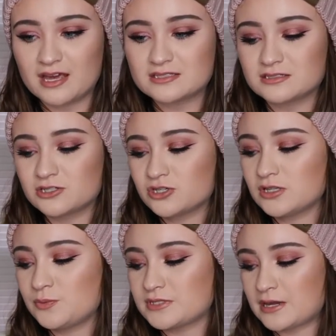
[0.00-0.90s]
It's
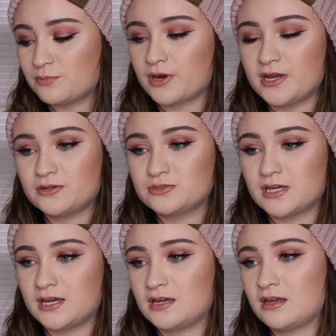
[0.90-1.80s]
literally with a brand new
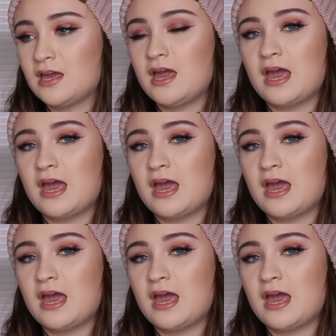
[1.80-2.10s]
tank,